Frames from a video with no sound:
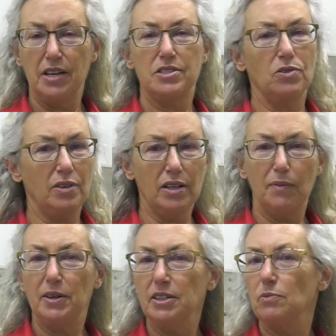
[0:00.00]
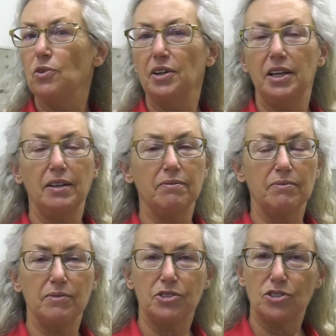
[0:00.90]
So get up in the morning,
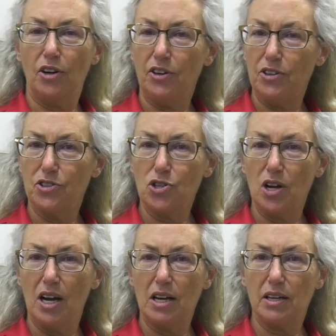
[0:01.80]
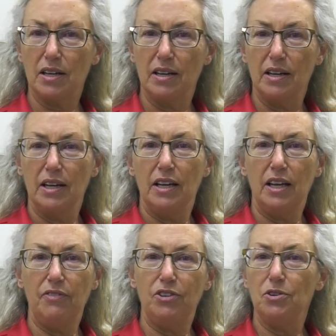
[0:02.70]
start your truck.
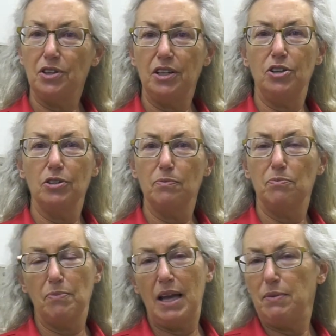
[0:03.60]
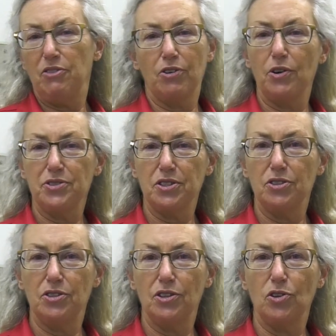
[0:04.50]
If you think you're maybe frozen
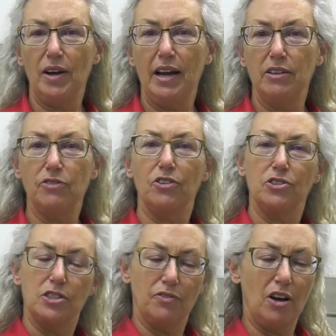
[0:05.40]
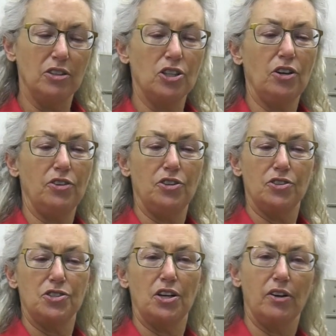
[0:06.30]
to the ground, first of all, turn your
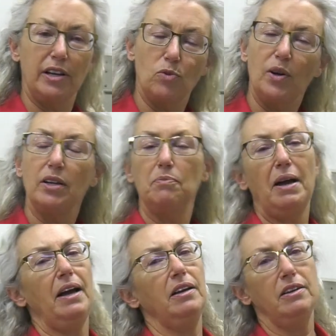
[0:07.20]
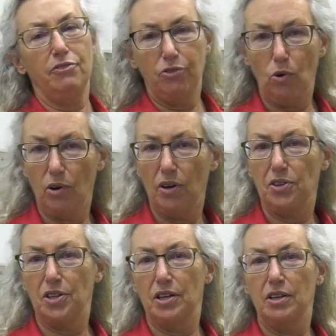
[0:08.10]
steering wheel back and
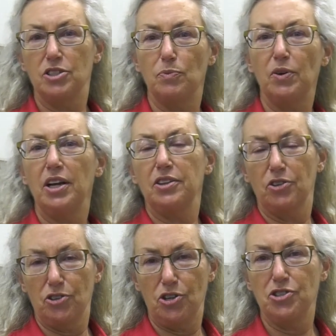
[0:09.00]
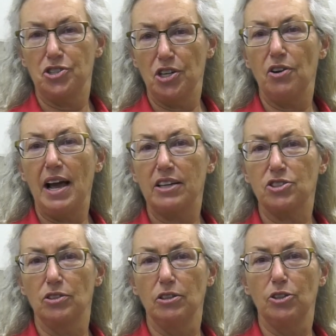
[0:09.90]
forth to break your steer
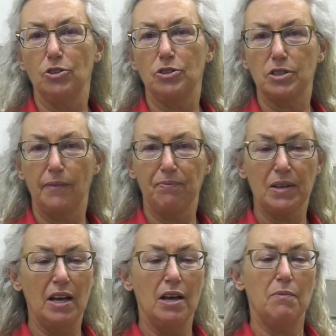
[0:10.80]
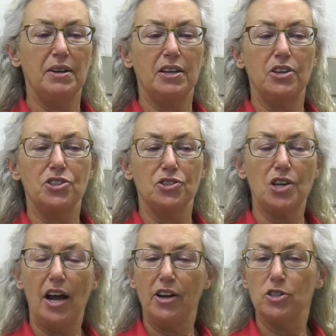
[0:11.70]
axle loose, because your
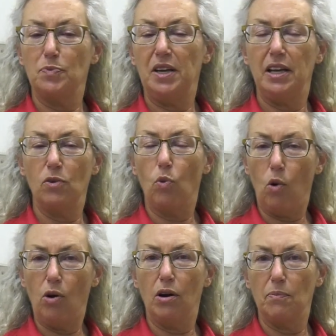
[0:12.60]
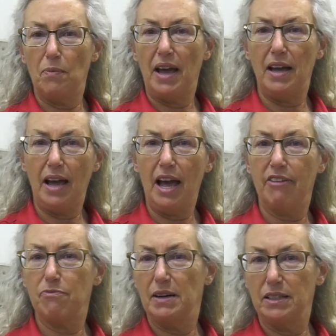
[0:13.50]
tires being warm may
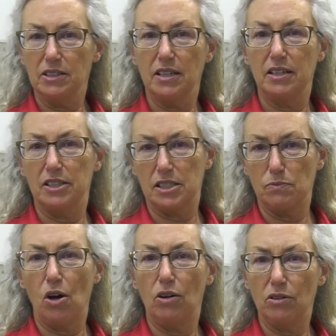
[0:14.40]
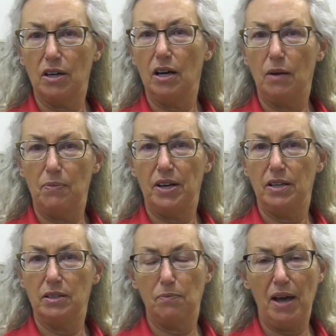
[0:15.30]
have melted a small cup
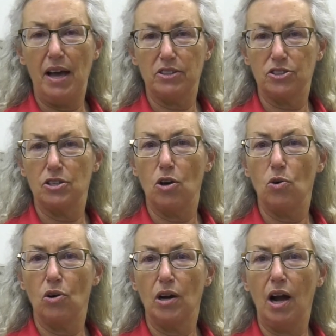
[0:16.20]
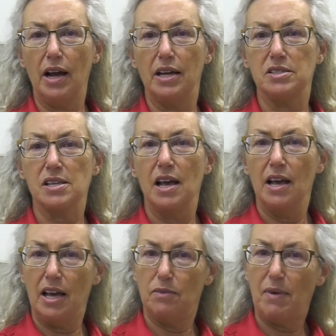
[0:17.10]
in the packed snow or ice
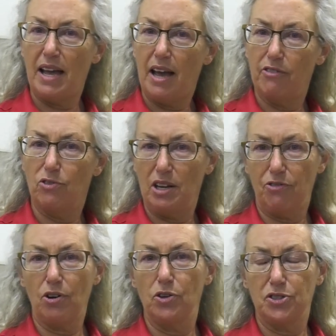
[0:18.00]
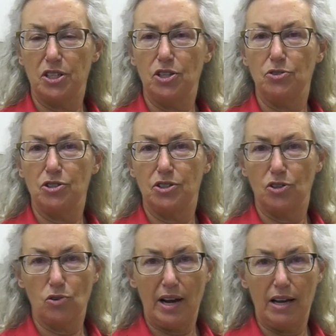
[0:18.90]
and may have refrozen you to the
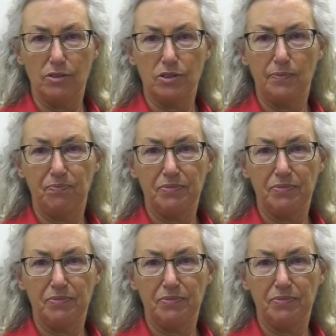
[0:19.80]
ground.